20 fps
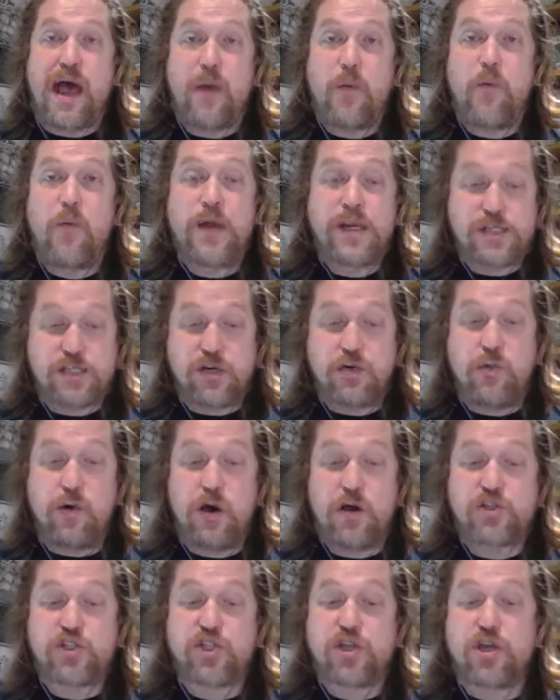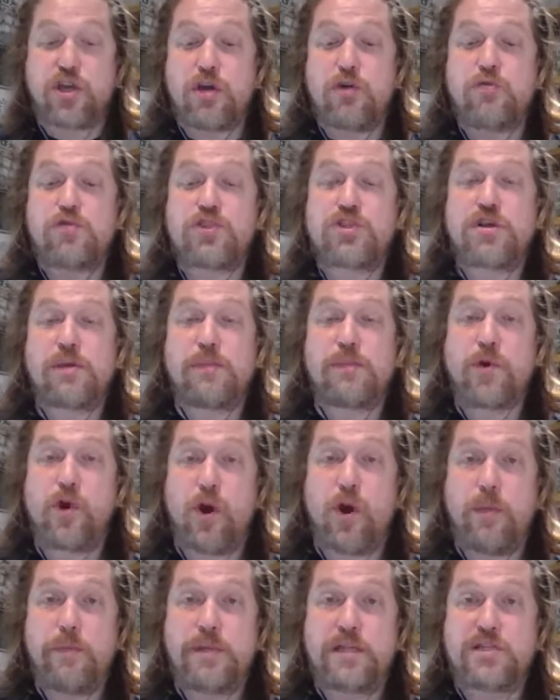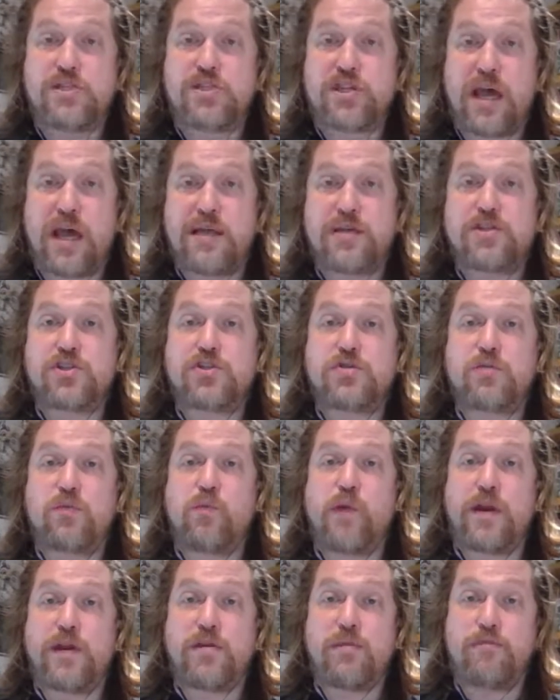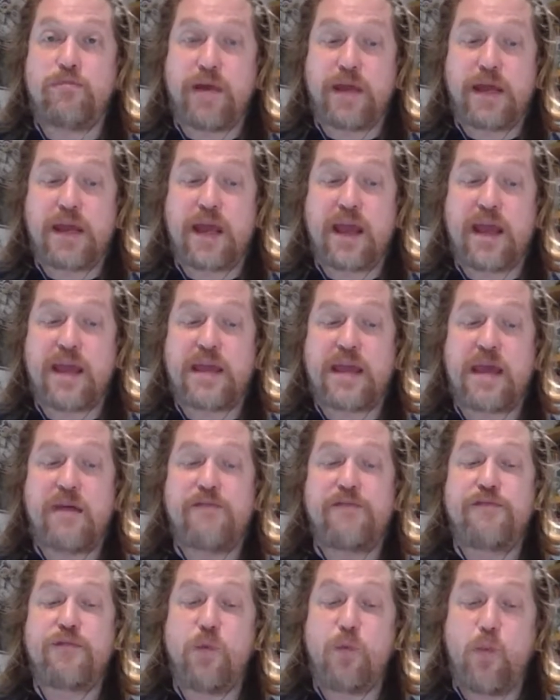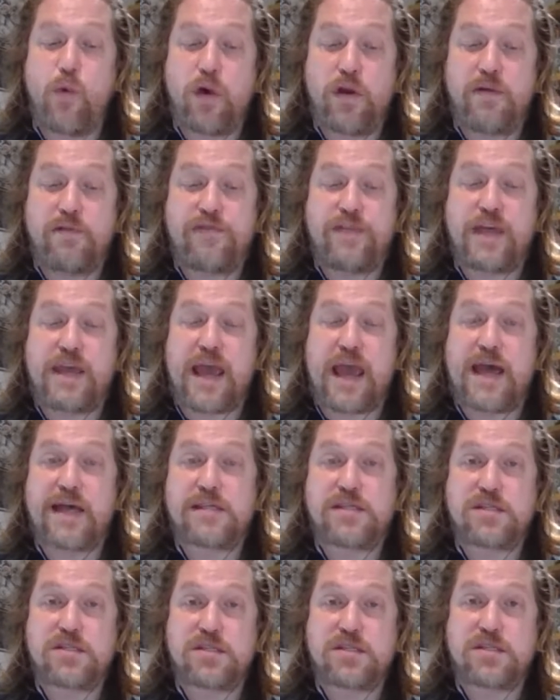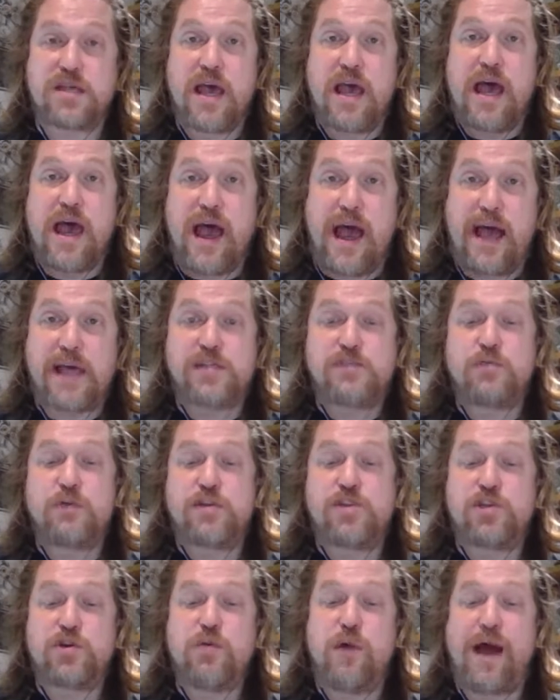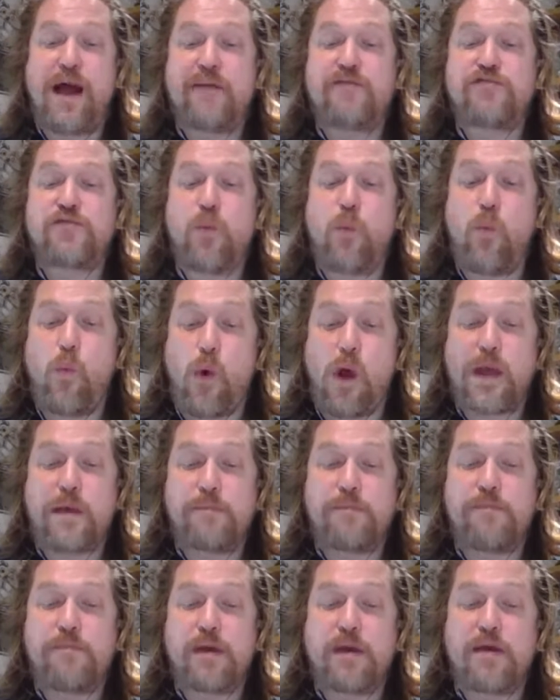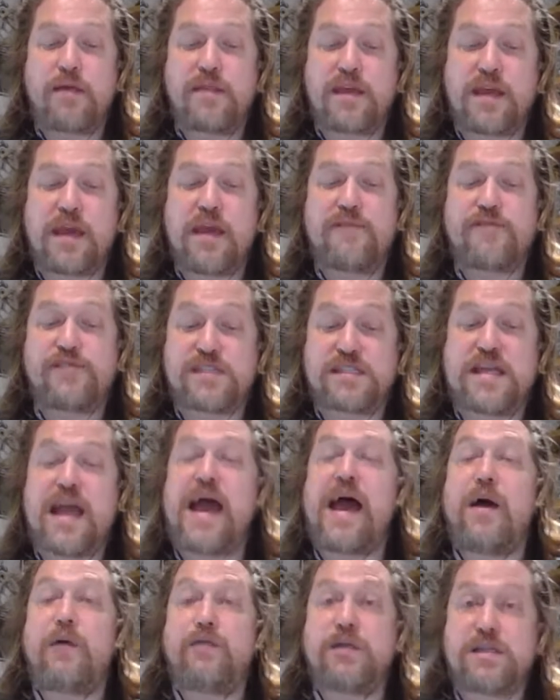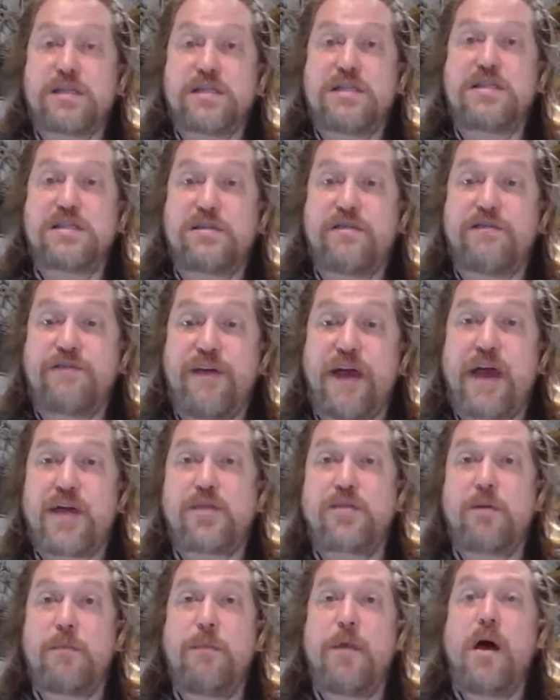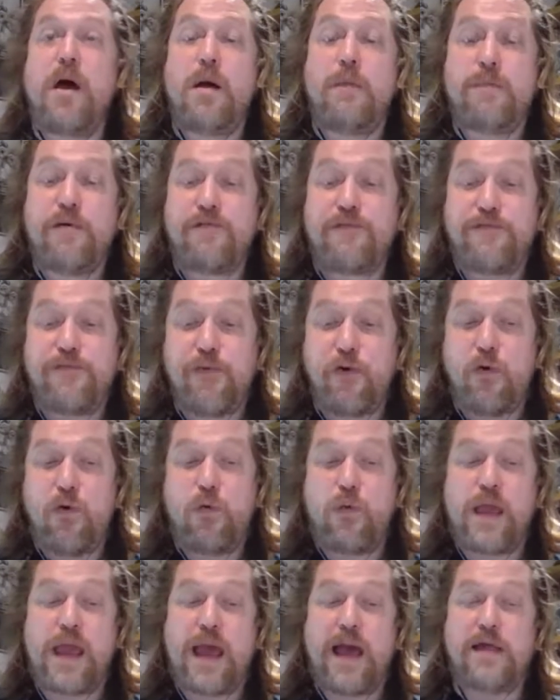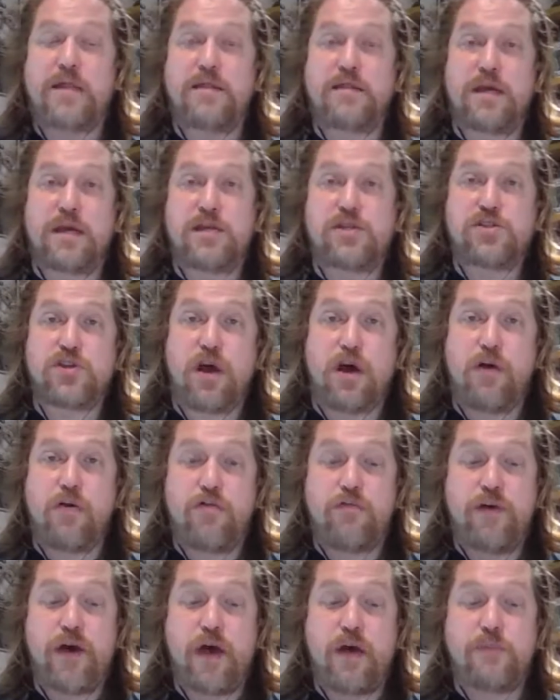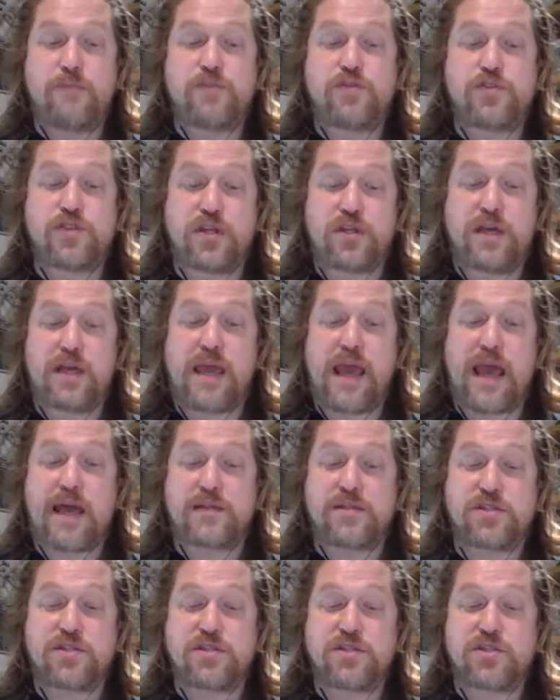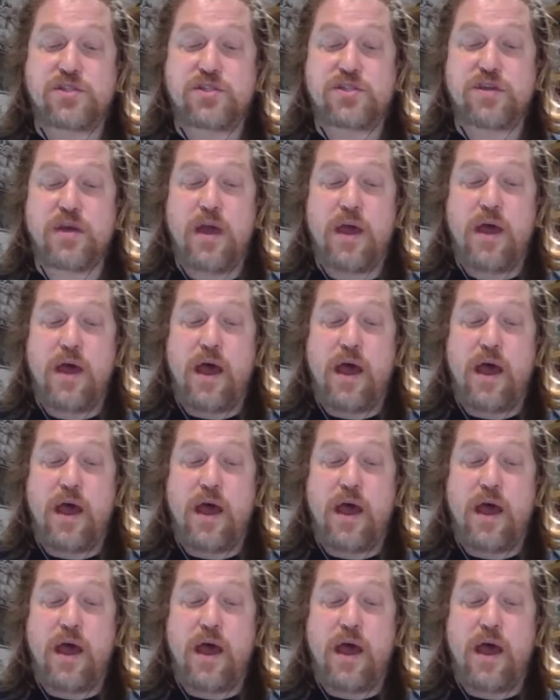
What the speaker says: We do ask you use some common sense when you're bringing a gift for one of the guests, as we do have to wipe the gifts down and disinfect them before we hand these over to the guests.